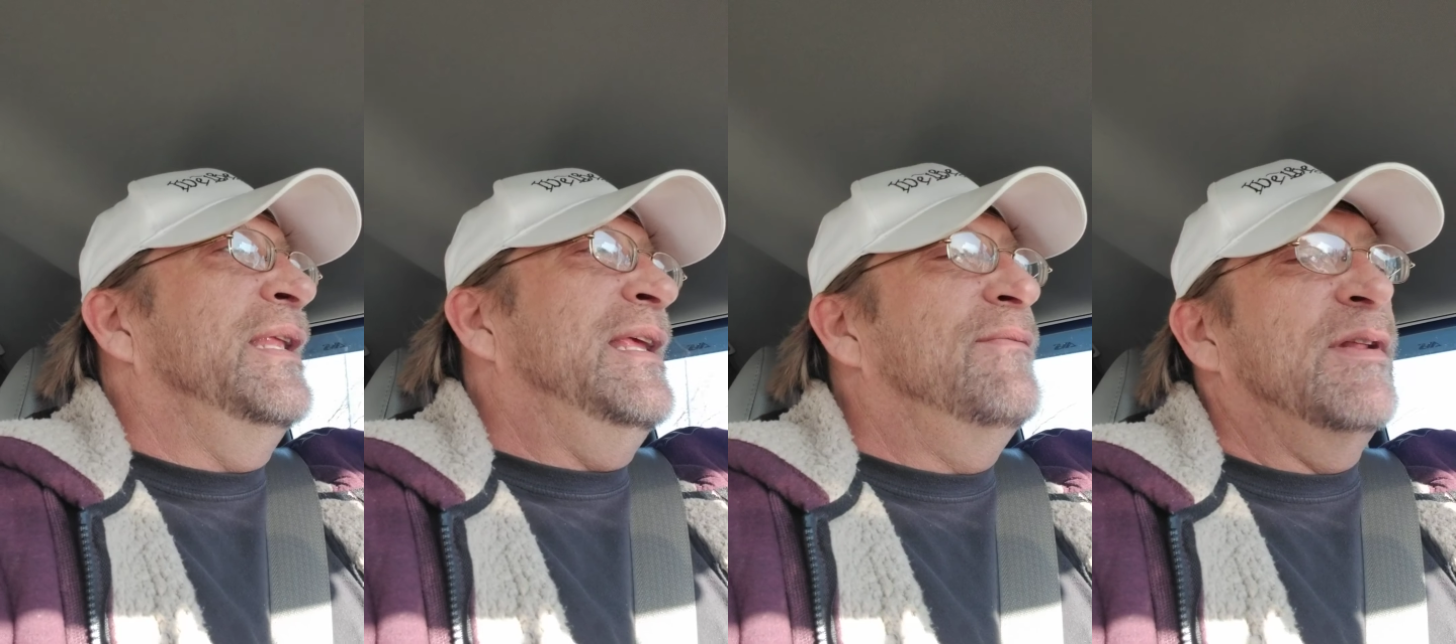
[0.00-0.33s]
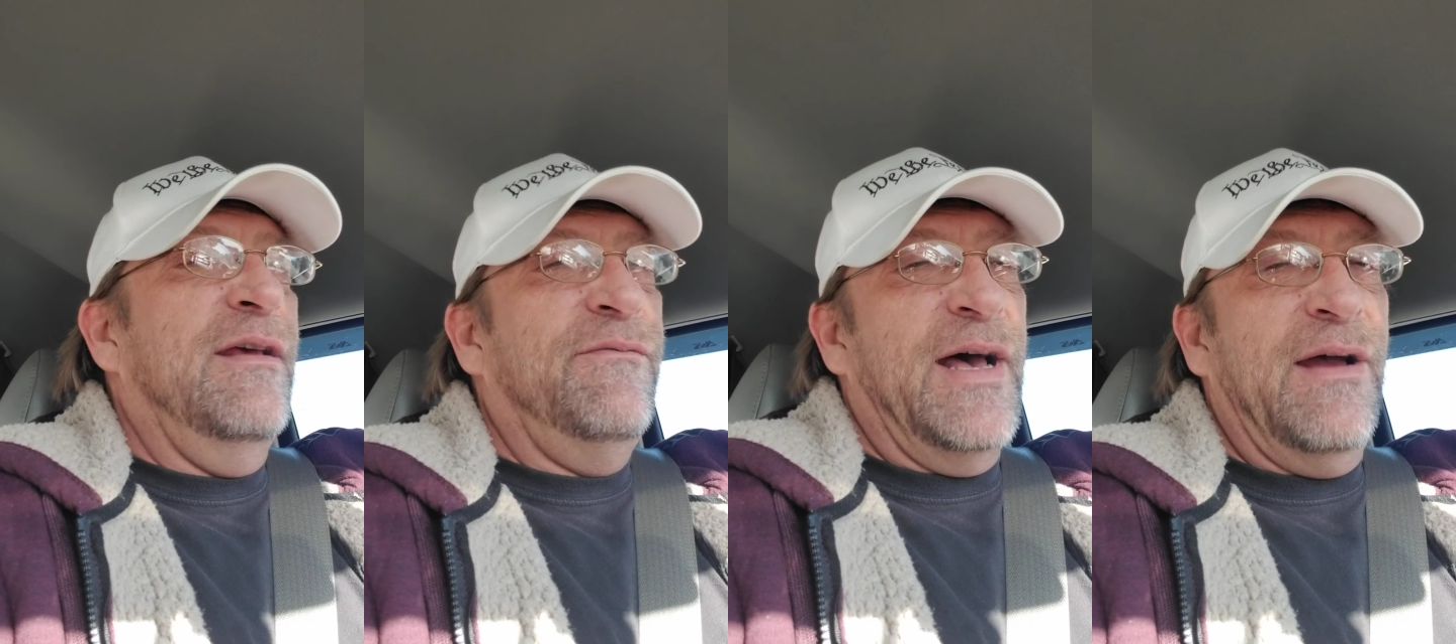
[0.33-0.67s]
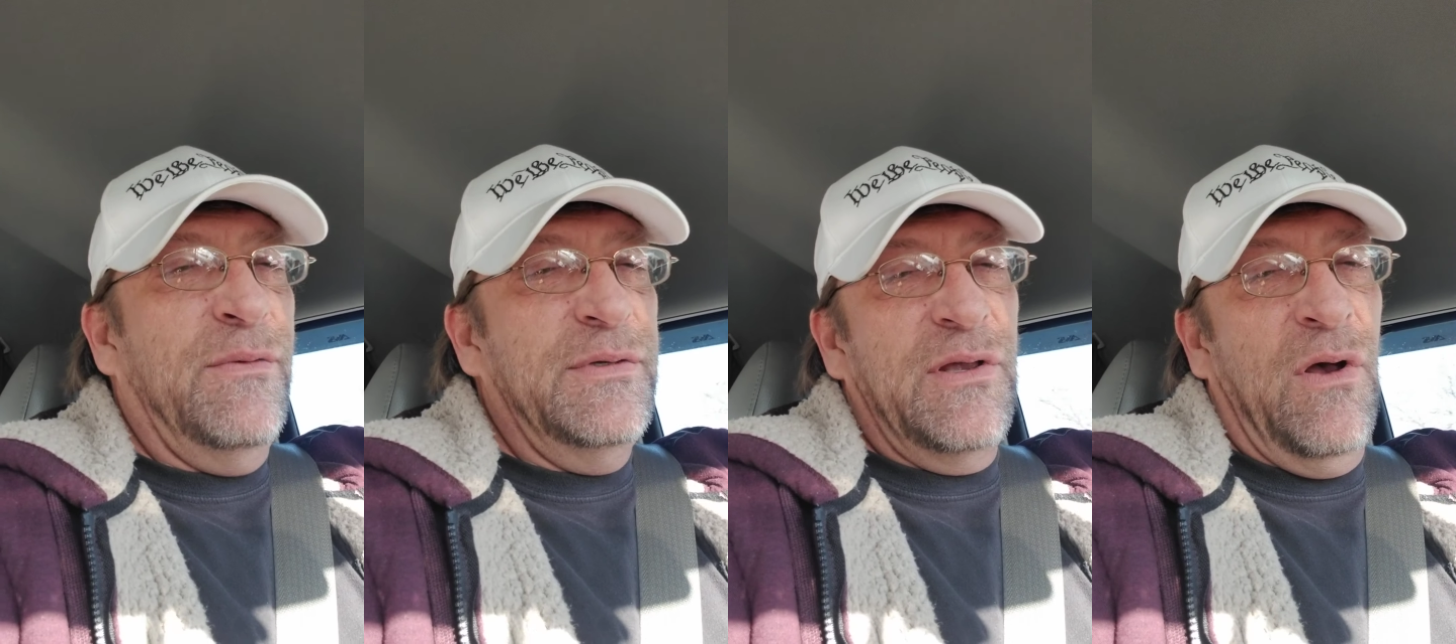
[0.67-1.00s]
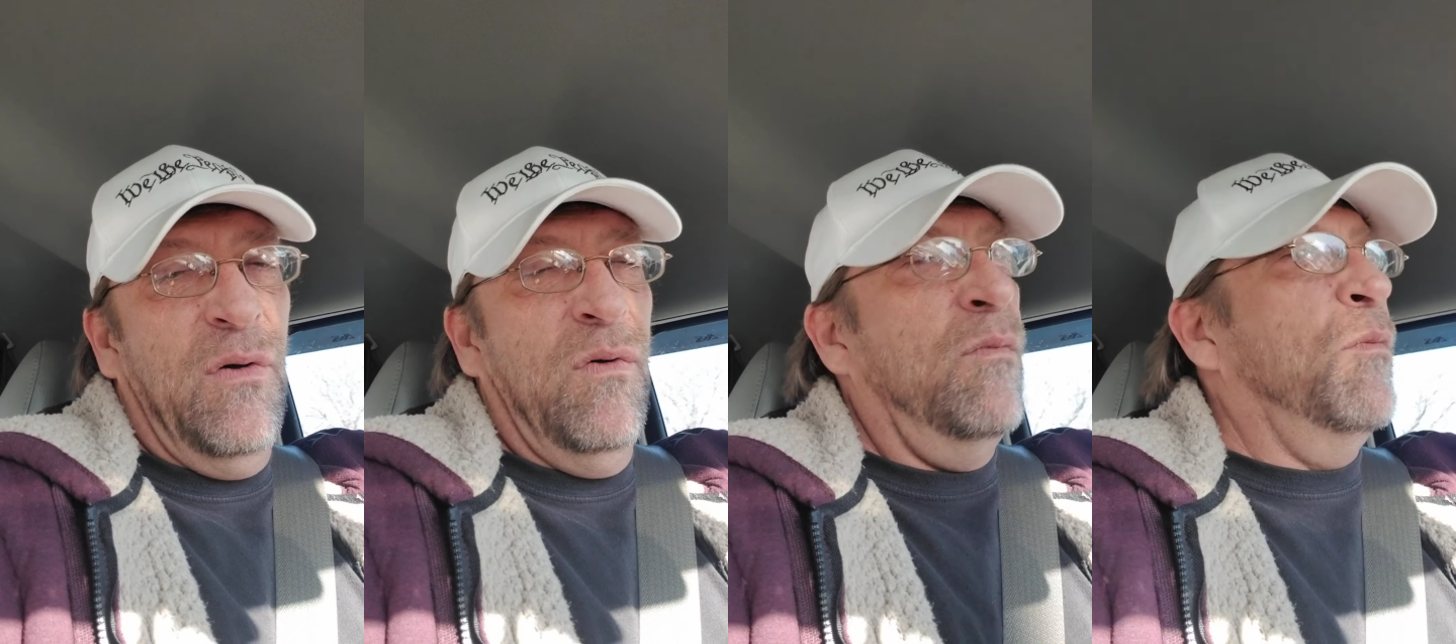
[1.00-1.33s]
even if I was
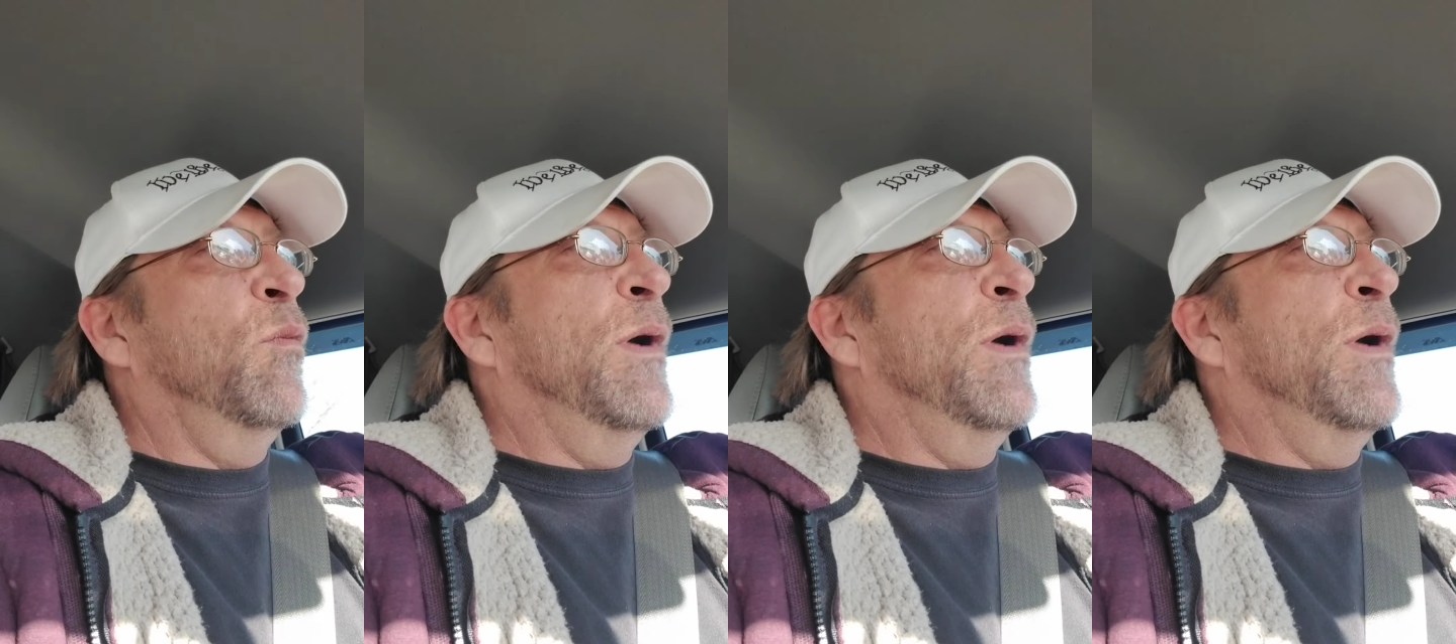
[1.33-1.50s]
home